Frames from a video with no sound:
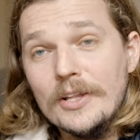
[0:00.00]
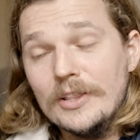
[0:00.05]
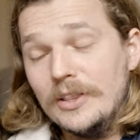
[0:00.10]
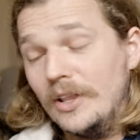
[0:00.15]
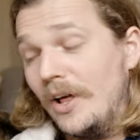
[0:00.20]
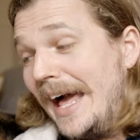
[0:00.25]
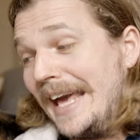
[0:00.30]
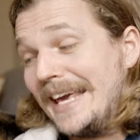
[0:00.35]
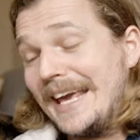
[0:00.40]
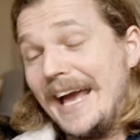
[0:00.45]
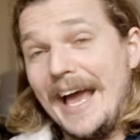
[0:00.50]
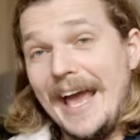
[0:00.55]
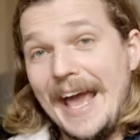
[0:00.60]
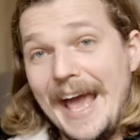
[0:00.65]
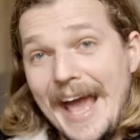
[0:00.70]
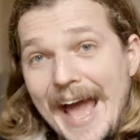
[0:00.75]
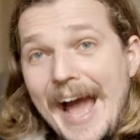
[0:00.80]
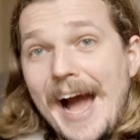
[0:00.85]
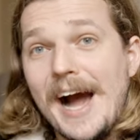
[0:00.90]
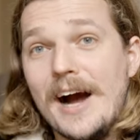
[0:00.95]
like
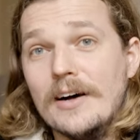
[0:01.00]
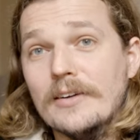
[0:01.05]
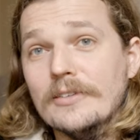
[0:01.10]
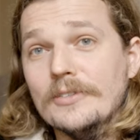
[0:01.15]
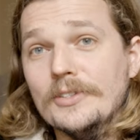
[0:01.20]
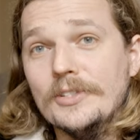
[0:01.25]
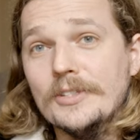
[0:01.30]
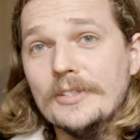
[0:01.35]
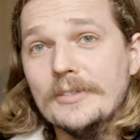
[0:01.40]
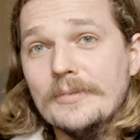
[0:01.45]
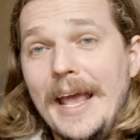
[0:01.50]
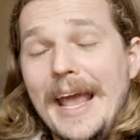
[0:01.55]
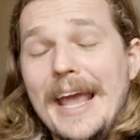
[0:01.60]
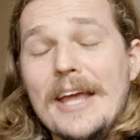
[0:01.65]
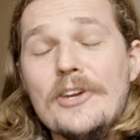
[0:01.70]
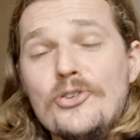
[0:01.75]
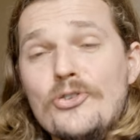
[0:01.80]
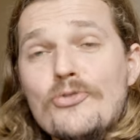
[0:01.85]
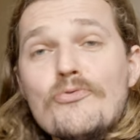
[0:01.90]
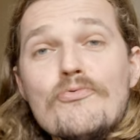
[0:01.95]
ours,
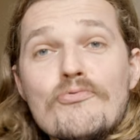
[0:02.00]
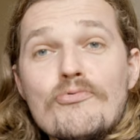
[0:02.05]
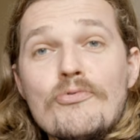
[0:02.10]
and you